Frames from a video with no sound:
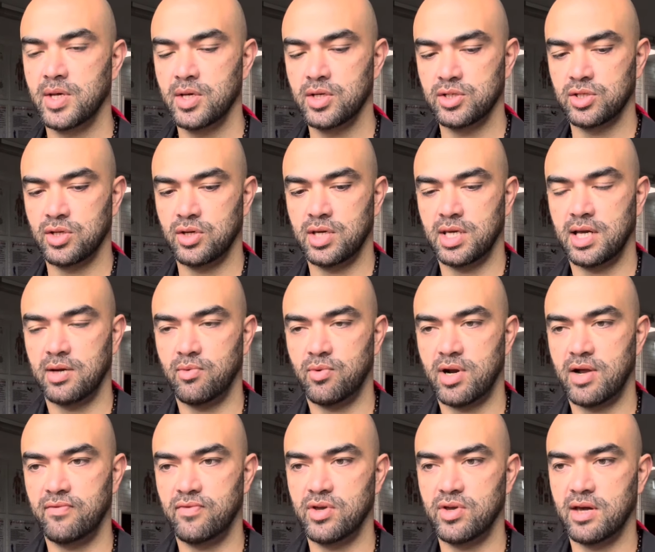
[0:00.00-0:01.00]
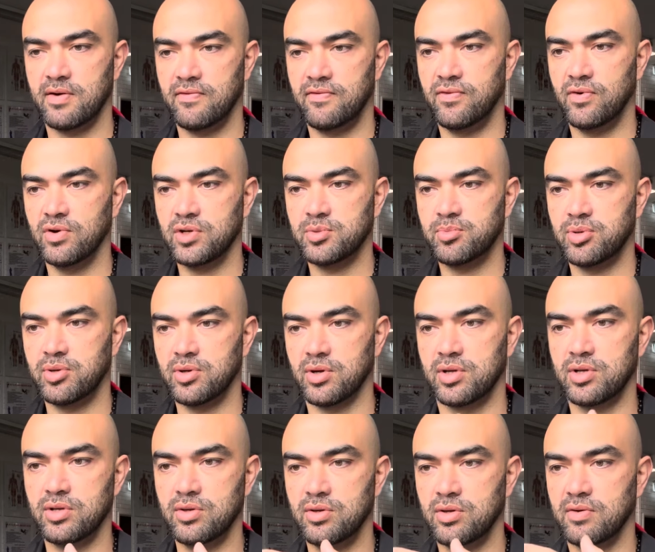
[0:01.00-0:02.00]
So you get, wherever you get force put
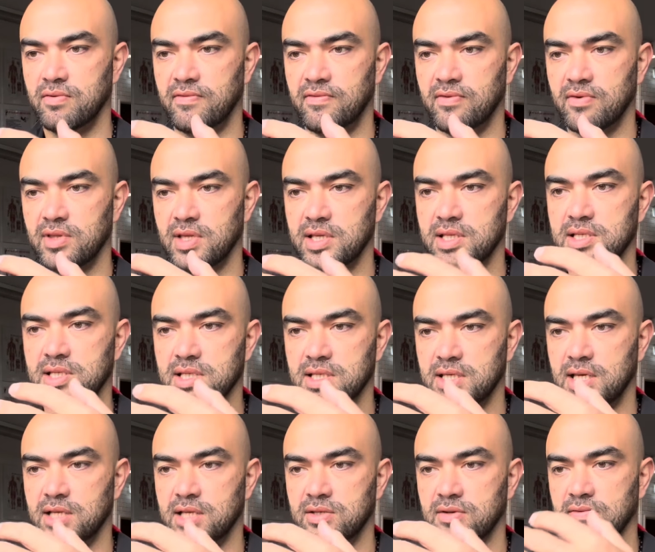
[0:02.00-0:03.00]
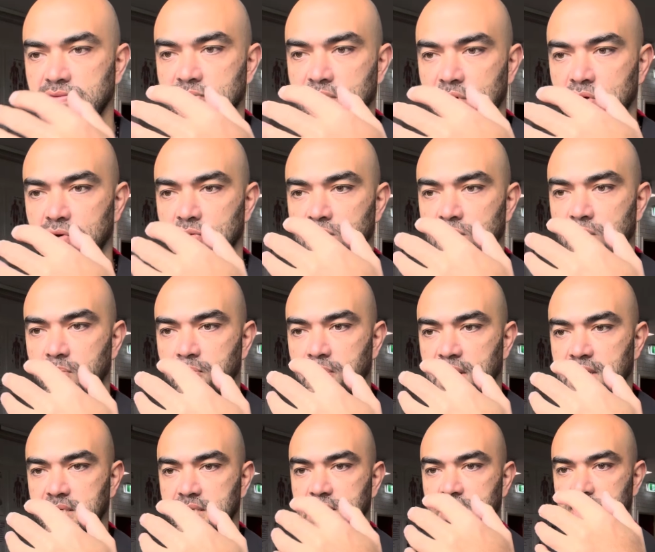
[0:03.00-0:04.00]
on you, you feel that there's a sense of
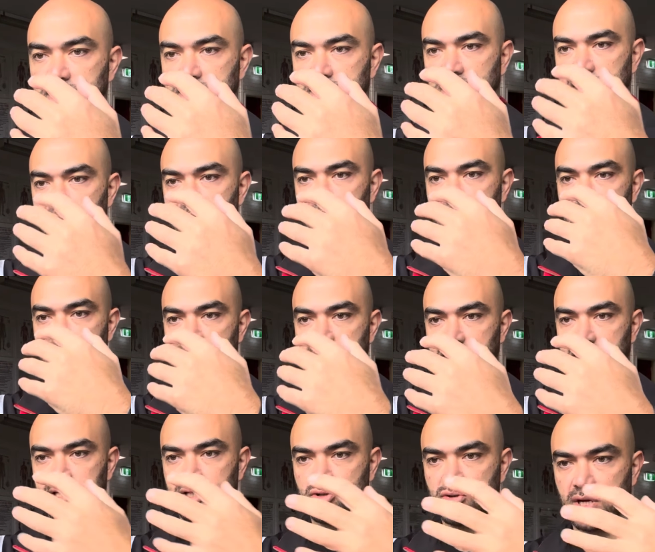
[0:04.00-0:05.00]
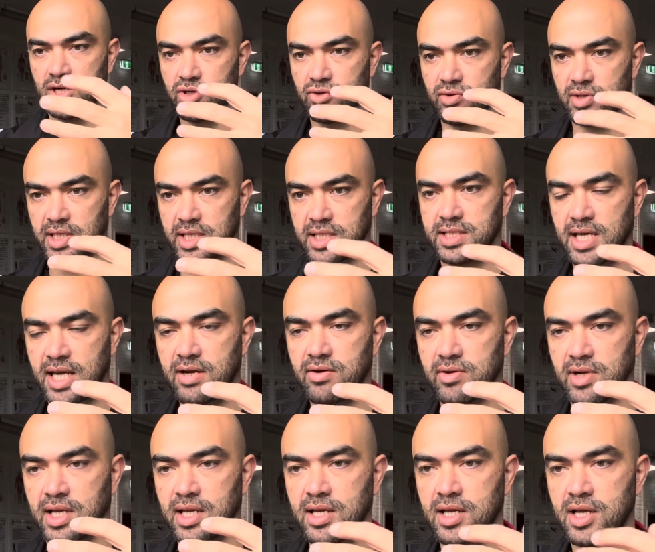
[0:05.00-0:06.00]
robustness and structural
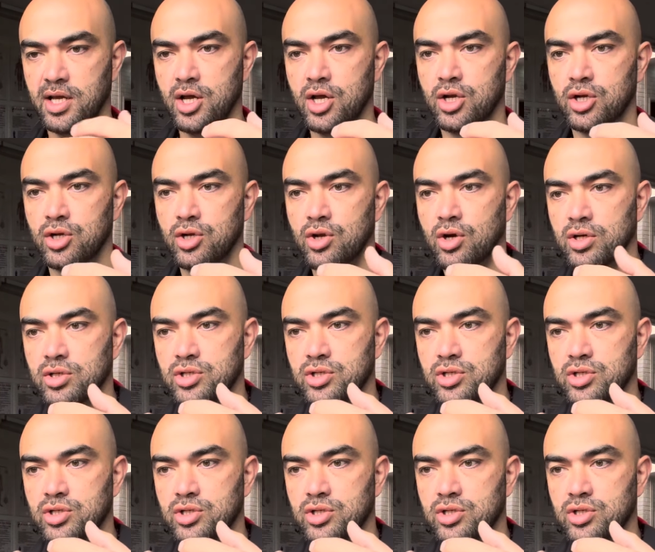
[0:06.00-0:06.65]
integrity, not